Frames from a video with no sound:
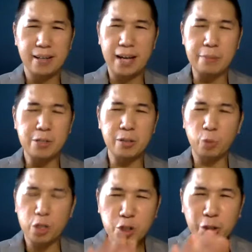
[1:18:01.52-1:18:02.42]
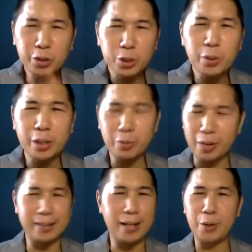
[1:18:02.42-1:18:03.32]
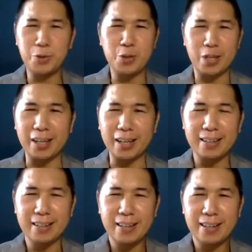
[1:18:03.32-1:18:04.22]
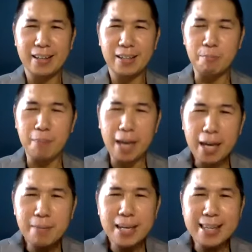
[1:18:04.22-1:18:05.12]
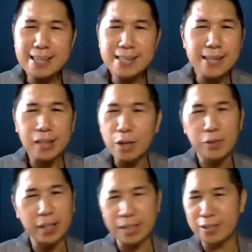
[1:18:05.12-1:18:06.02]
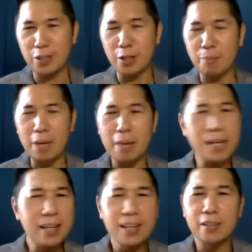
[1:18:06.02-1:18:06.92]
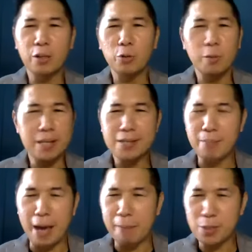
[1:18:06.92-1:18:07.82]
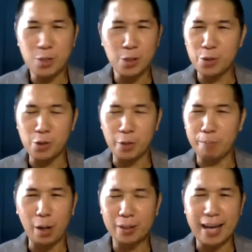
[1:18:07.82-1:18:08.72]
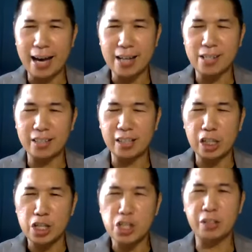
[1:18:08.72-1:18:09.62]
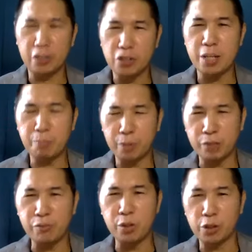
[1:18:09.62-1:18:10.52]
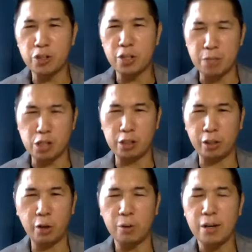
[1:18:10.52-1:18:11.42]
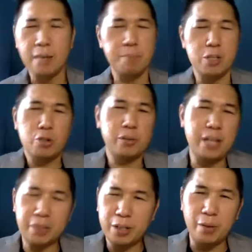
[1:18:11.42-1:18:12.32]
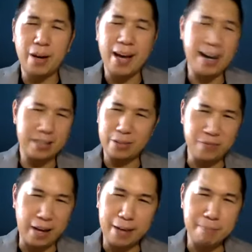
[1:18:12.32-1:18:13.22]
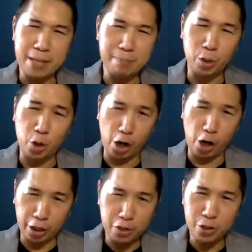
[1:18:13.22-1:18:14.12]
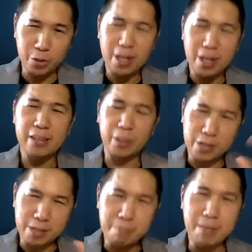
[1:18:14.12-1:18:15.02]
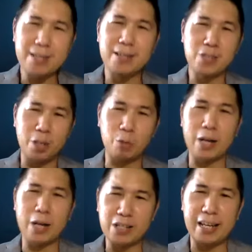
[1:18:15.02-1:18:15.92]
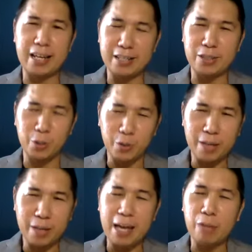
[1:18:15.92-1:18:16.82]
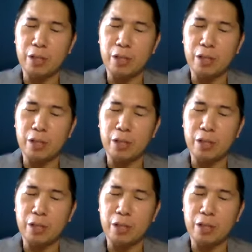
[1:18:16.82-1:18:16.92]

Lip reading: Absolutely. What you're doing right now, Jiggy, may be insignificant to you. Maybe there will be some episodes or podcasts that the listenership or the viewership is low, but you'll never know. Out of the 5 people who heard you, there was a message that resonated to them, and